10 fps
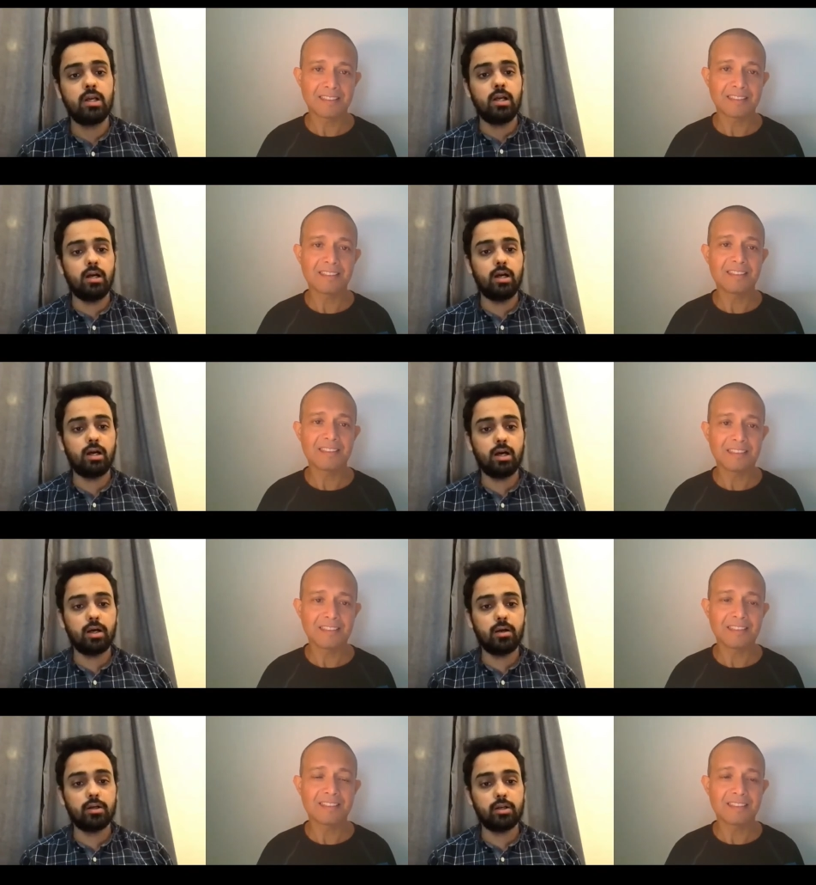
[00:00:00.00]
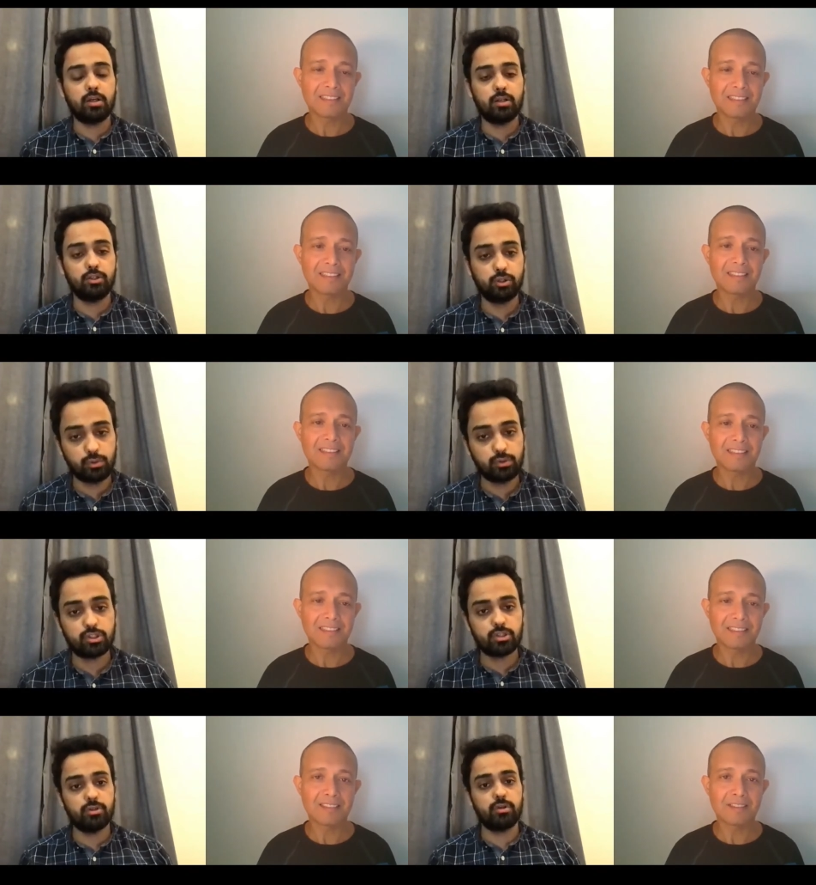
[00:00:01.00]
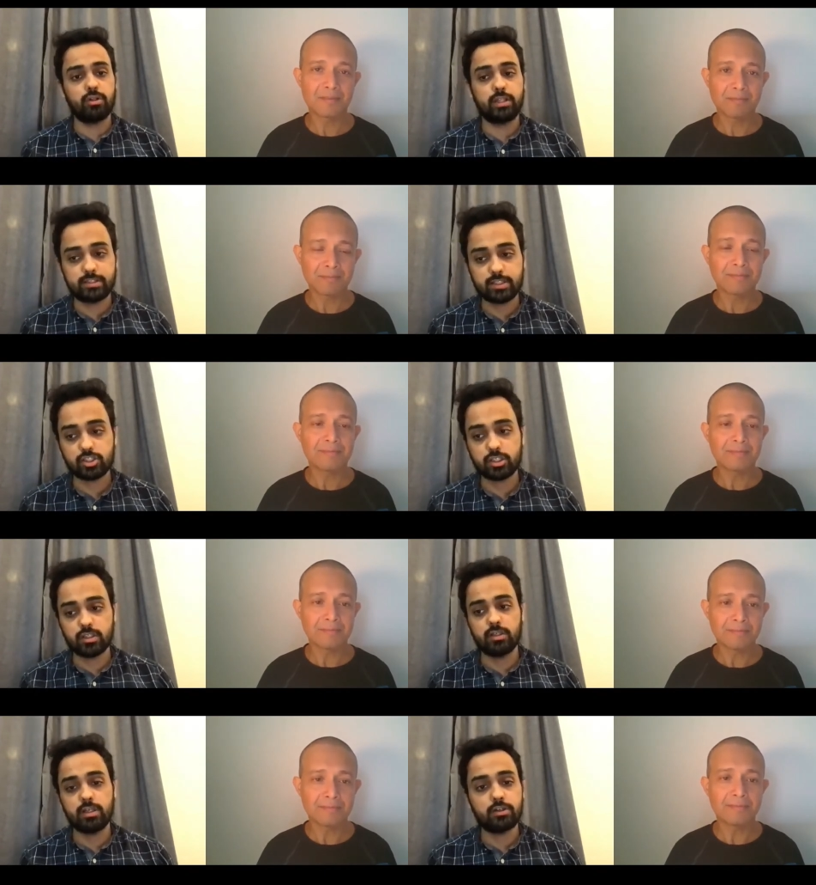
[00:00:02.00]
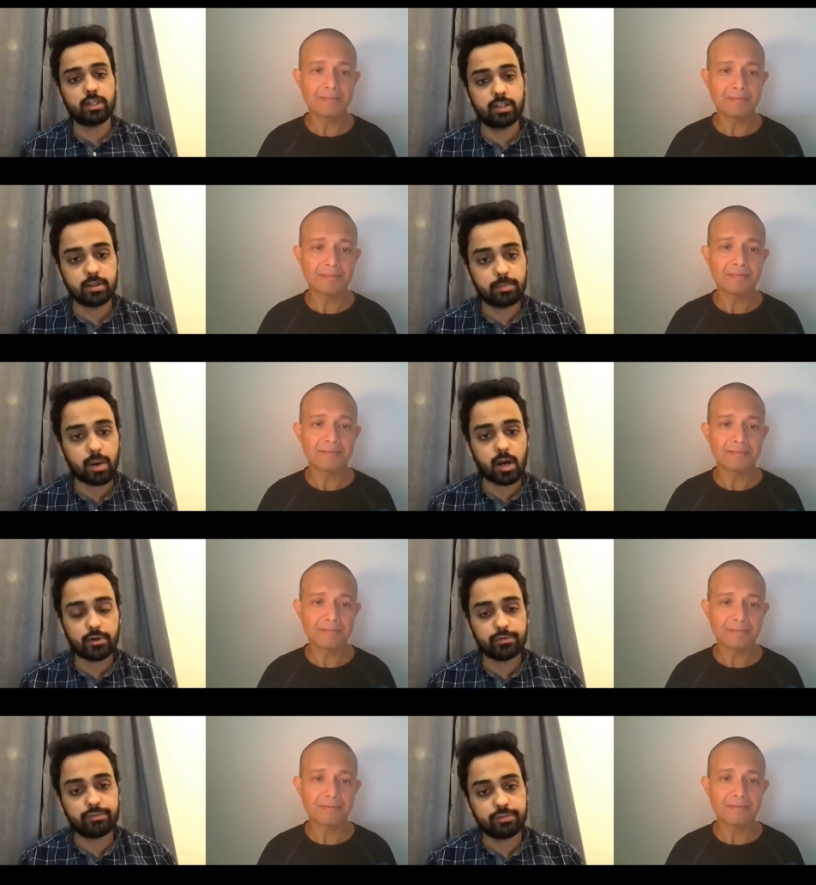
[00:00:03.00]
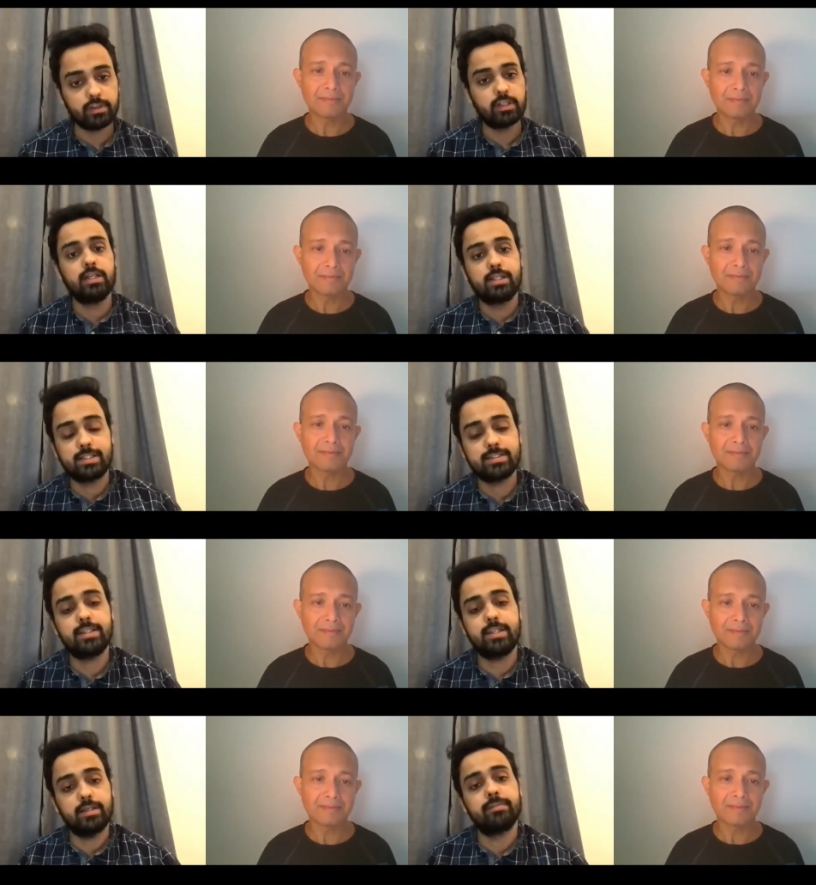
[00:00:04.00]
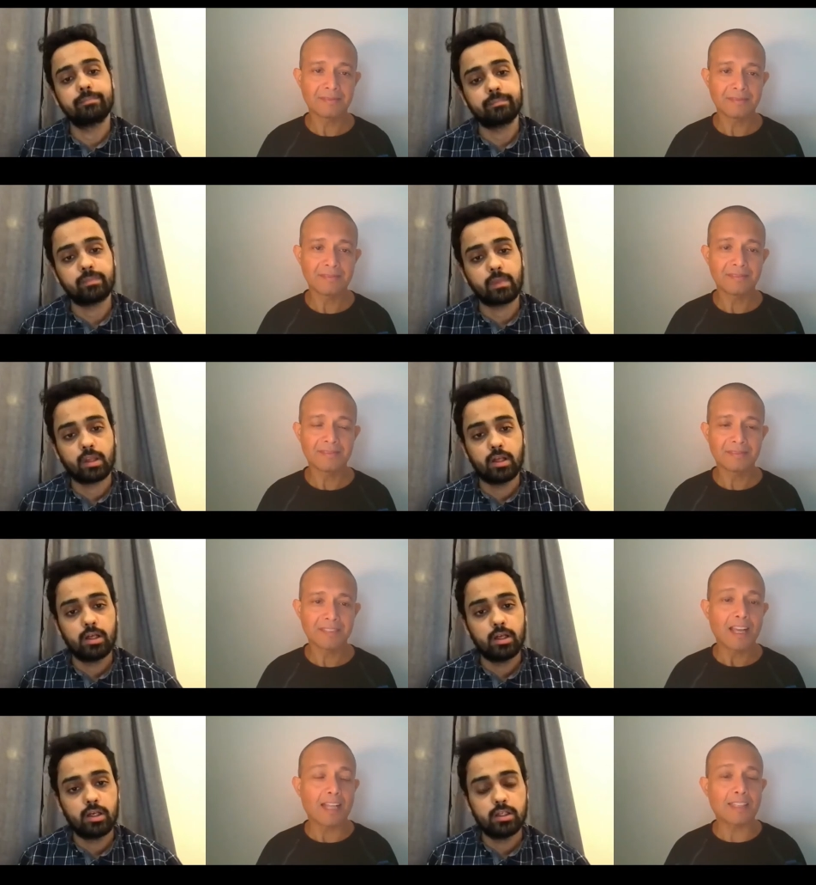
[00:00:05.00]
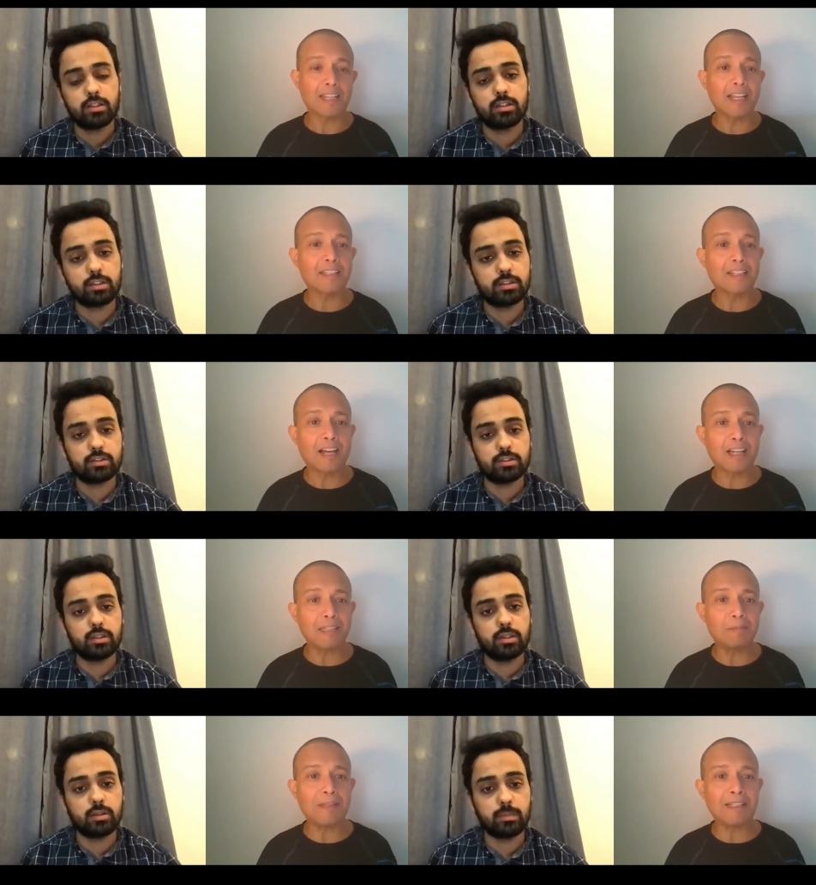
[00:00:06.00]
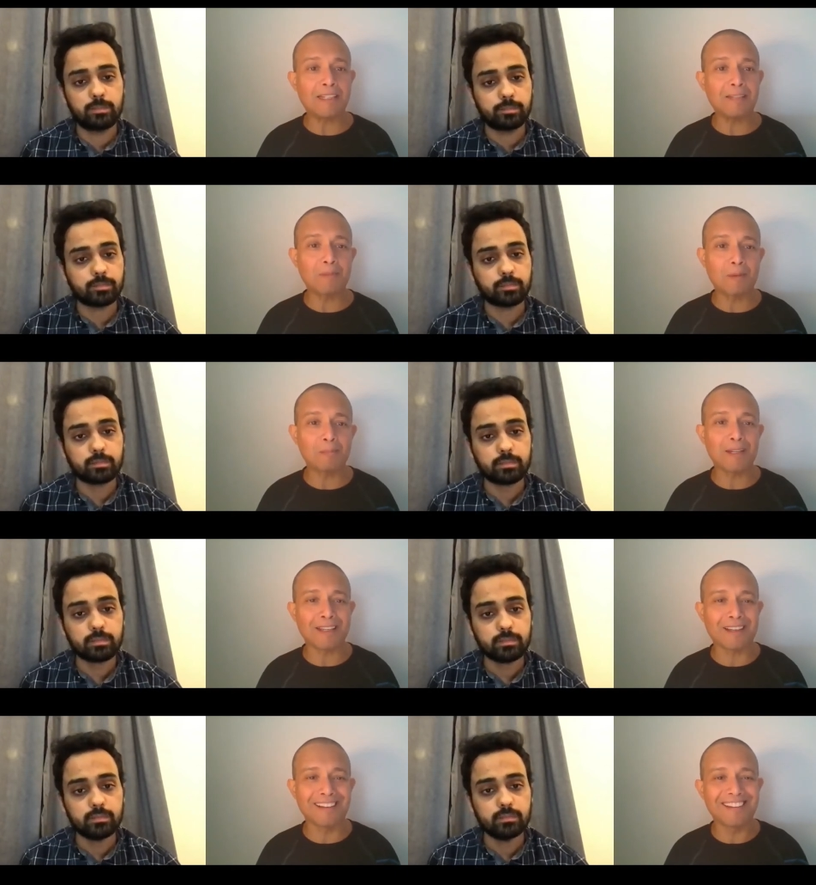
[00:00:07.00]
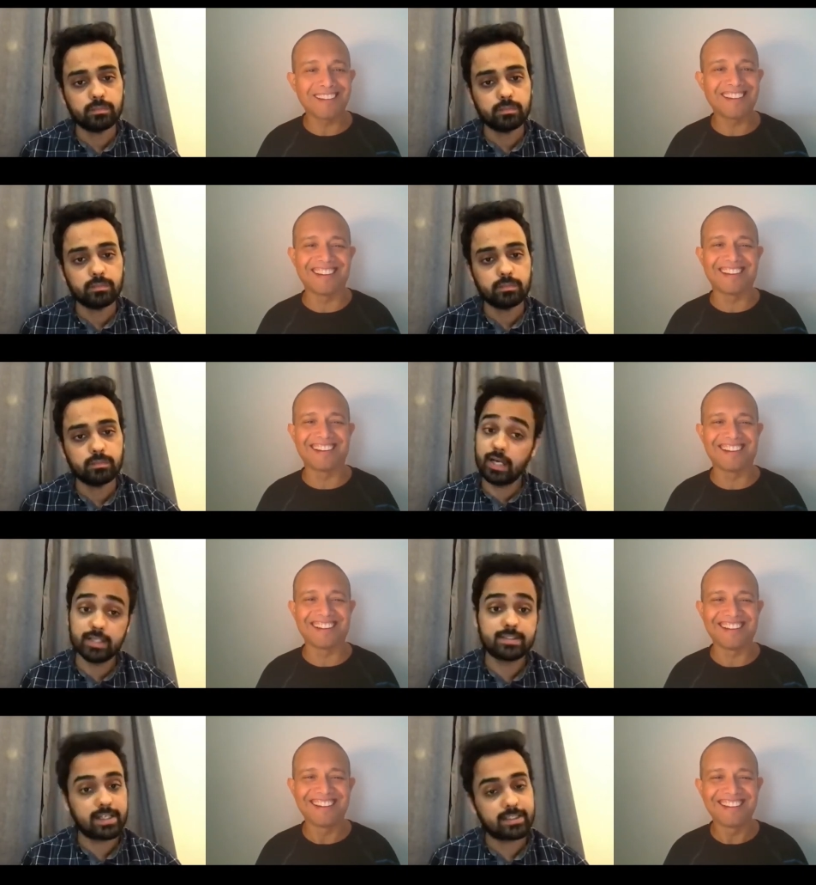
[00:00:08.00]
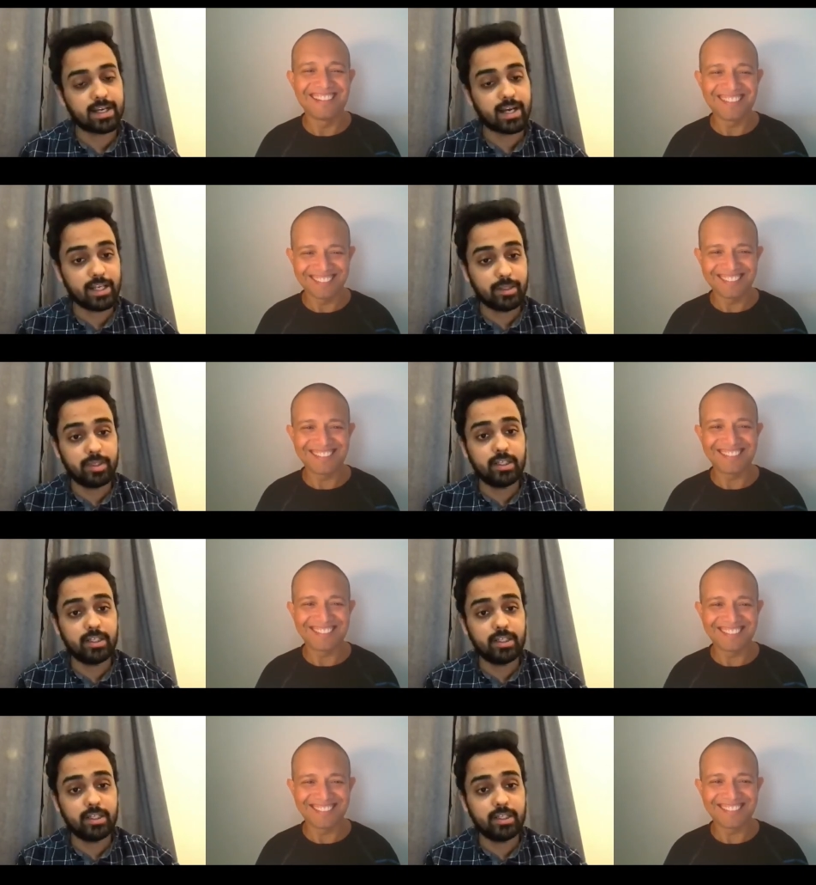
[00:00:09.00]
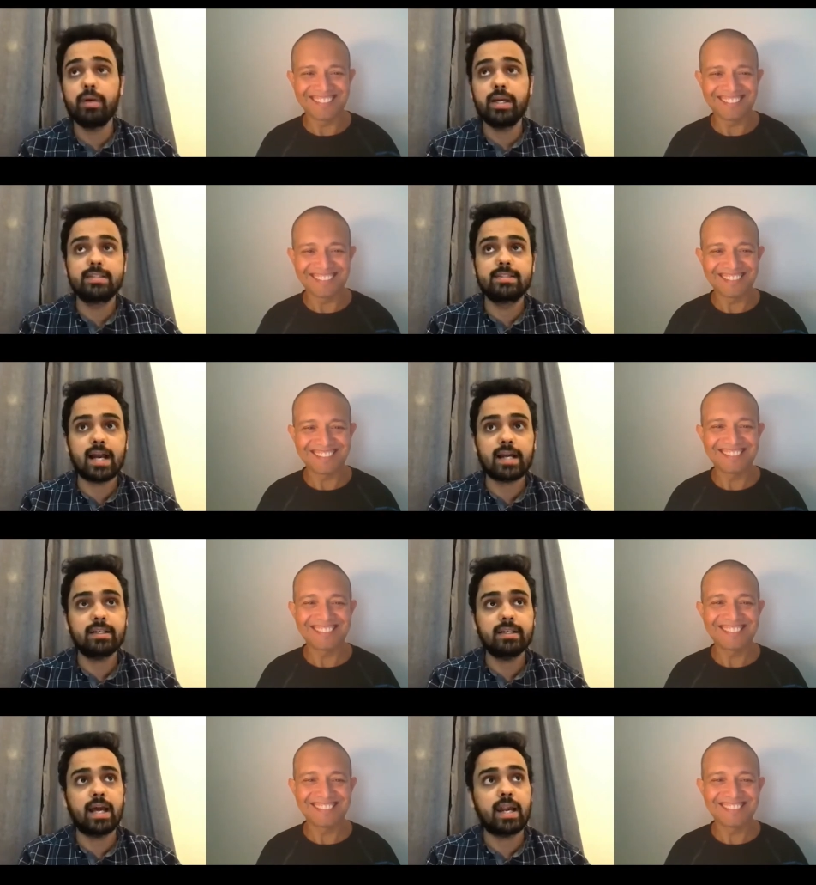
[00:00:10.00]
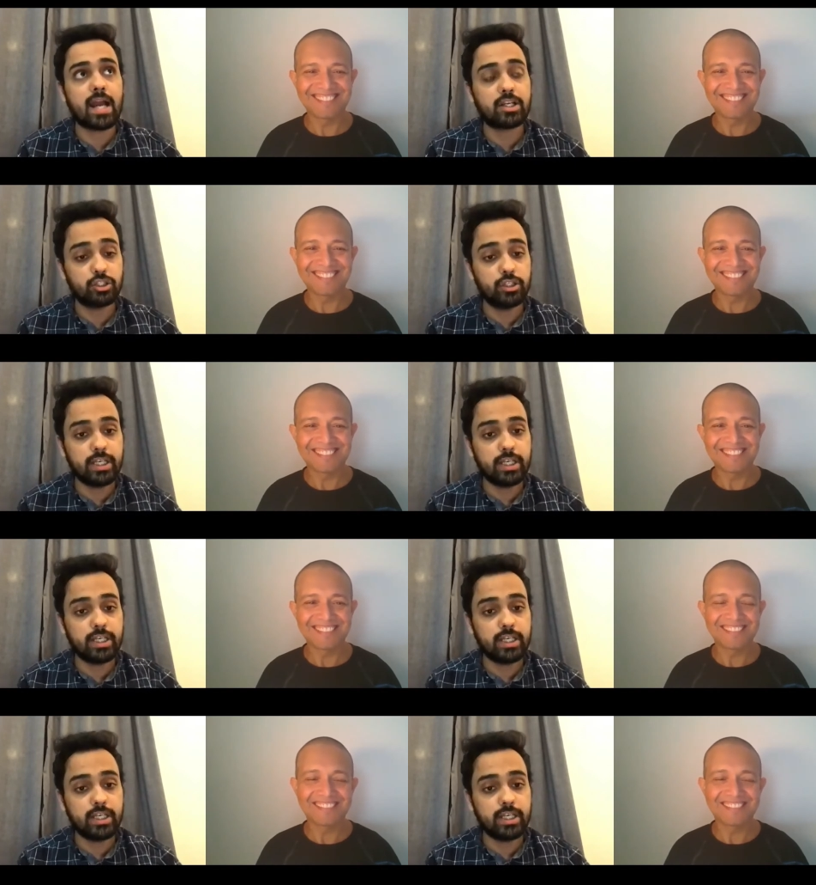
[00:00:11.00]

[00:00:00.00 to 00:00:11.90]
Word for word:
Speaker 1: uh, huge you know they're such an integral part of the city
Speaker 2: it's like the kali pili in bombay huh
Speaker 1: yeah it's like the kali pili in bombay exactly and actually i had